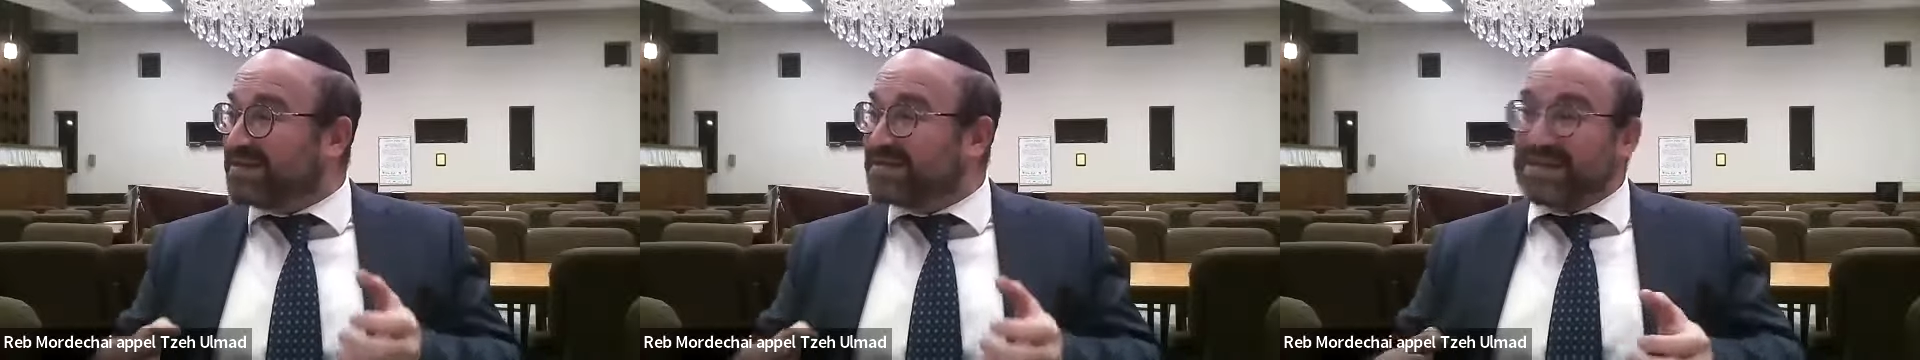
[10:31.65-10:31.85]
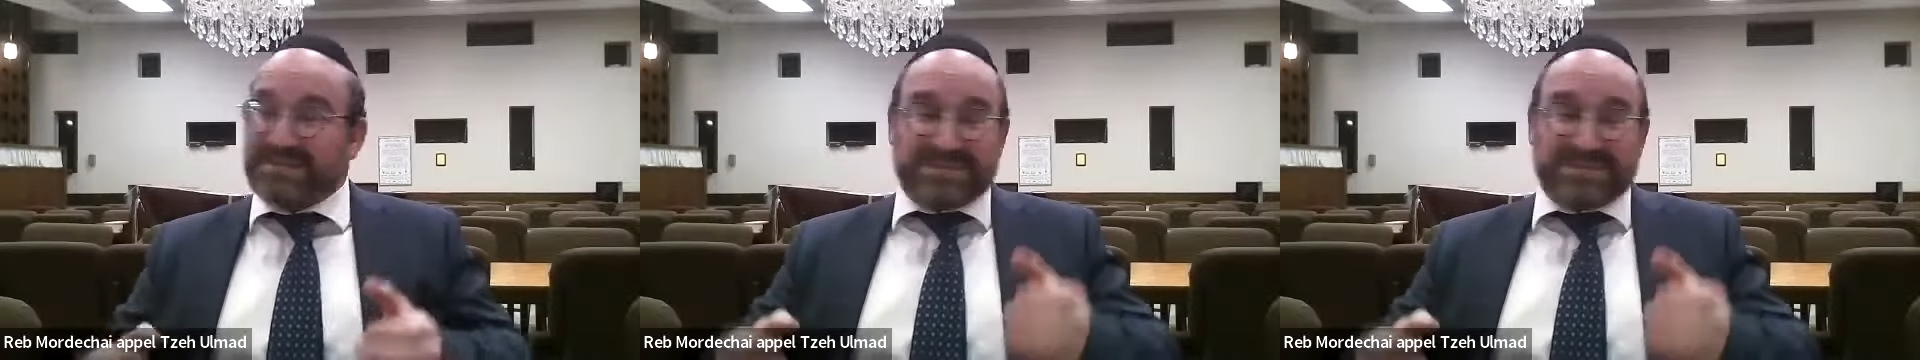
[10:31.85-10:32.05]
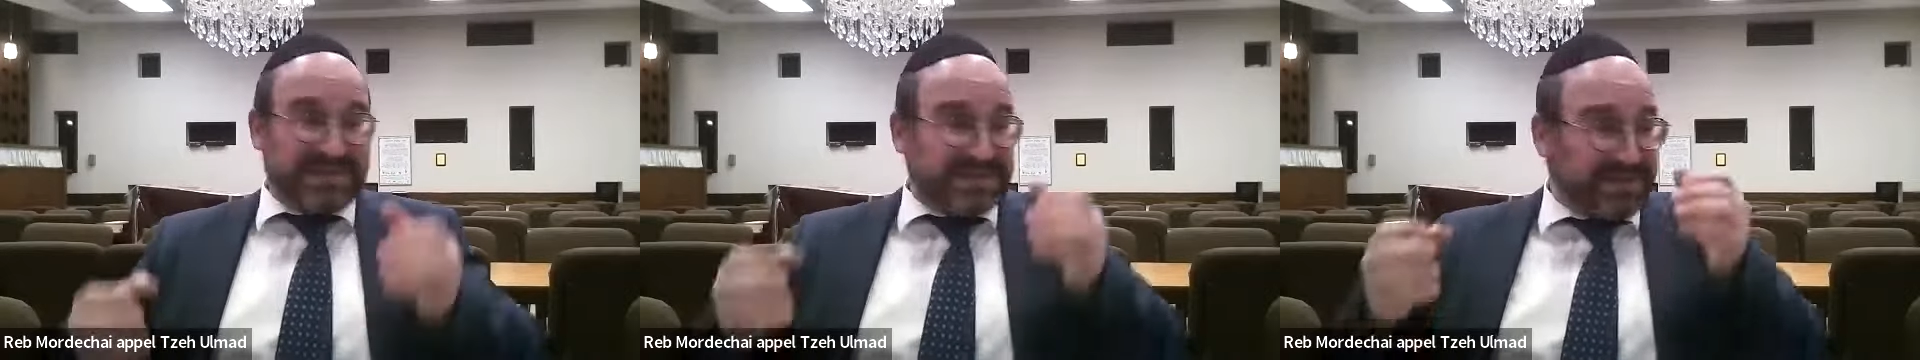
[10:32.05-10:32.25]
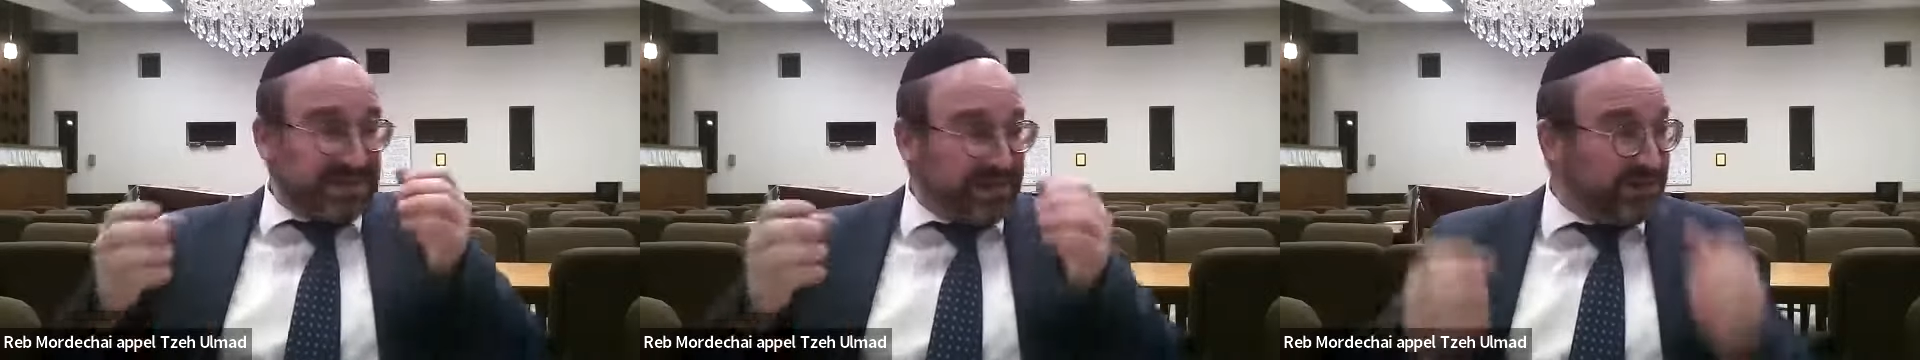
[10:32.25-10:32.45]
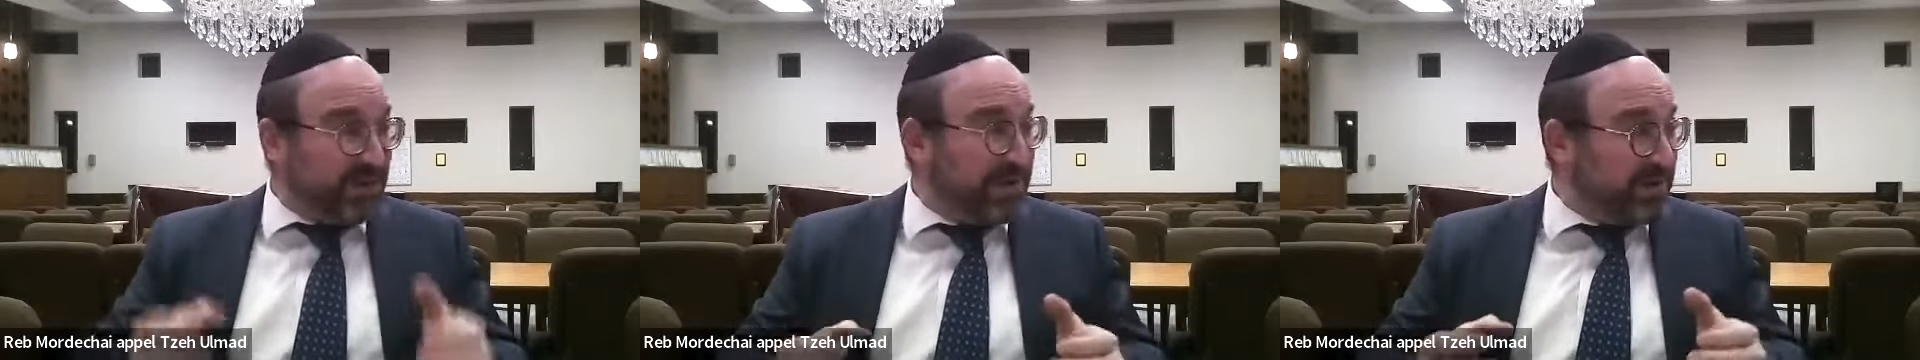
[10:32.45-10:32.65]
Hashem says, I'm
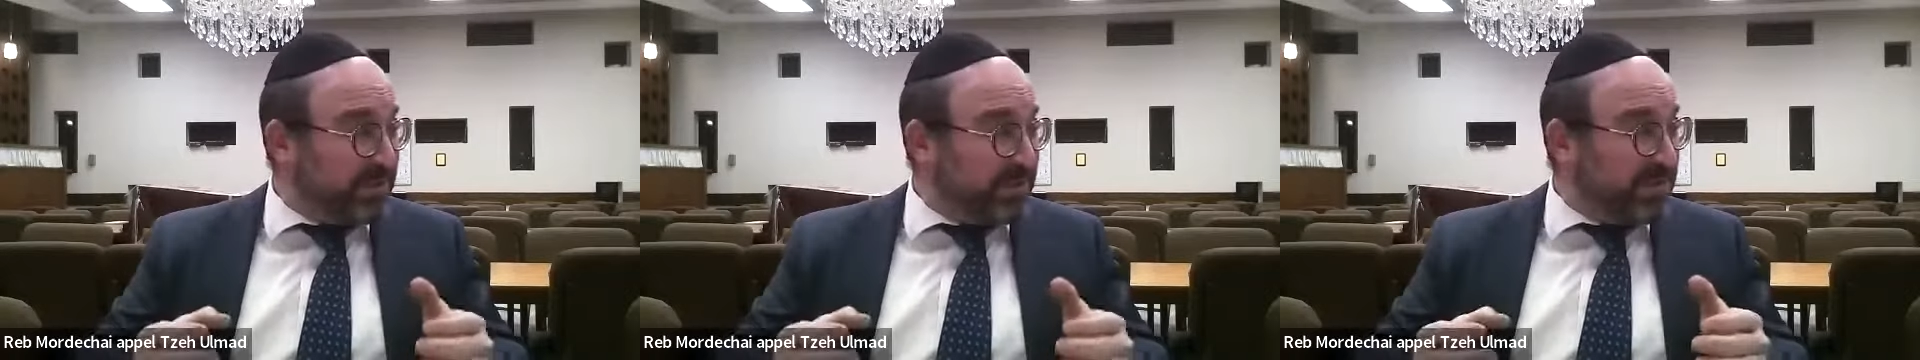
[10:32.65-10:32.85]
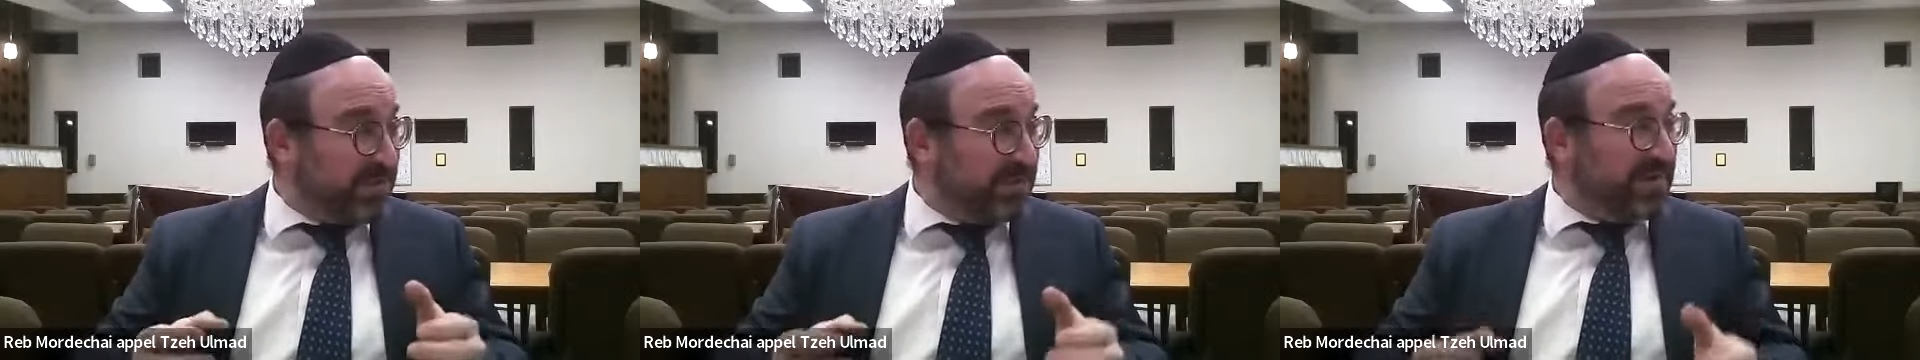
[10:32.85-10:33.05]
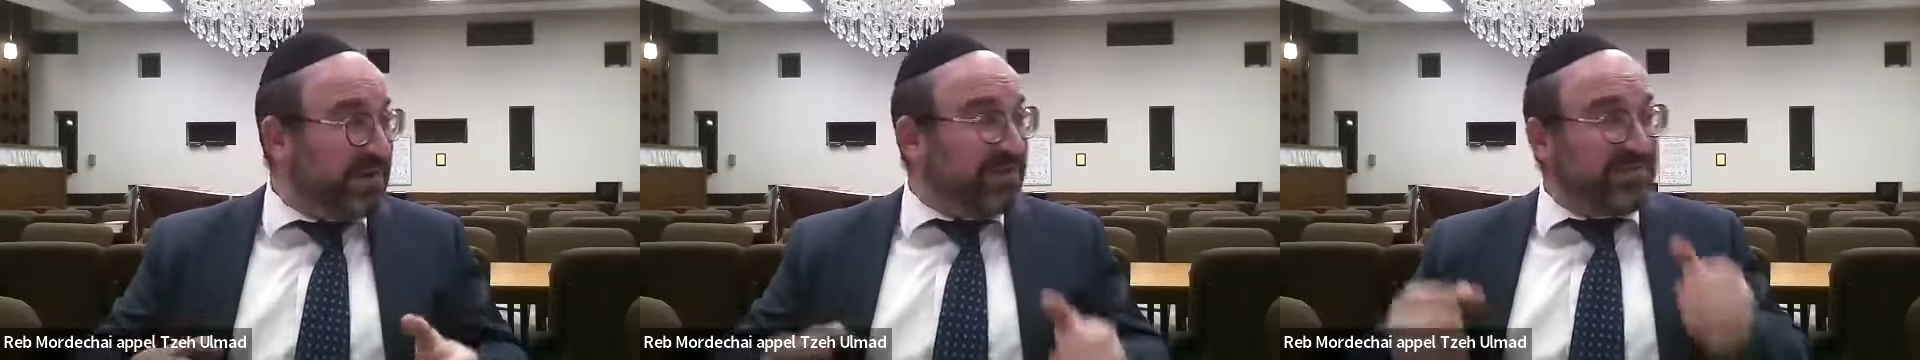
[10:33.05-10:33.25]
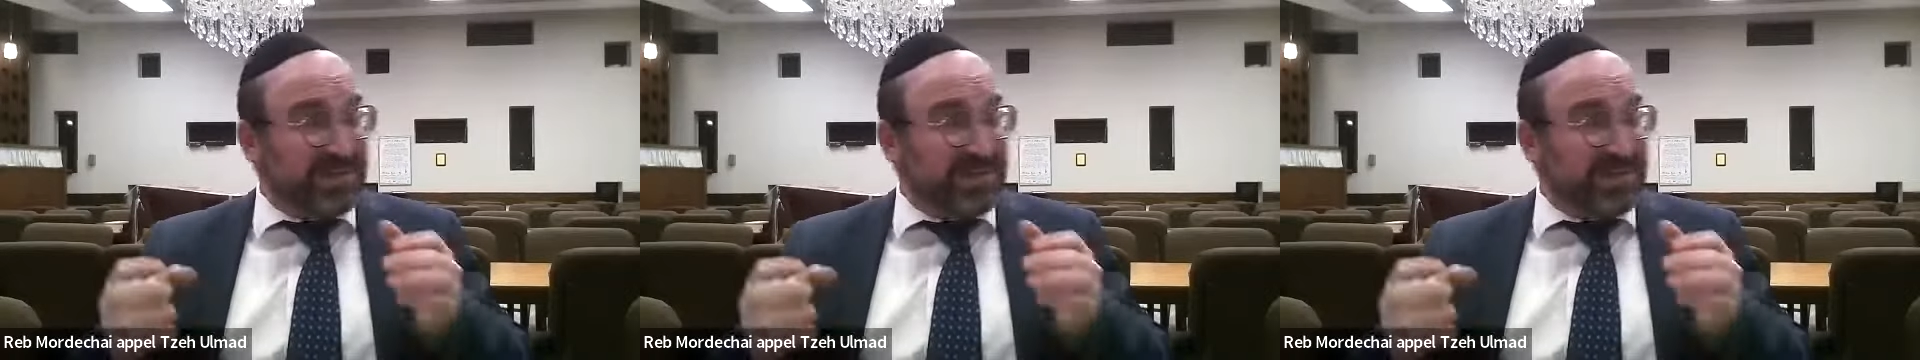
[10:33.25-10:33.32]
going to create a world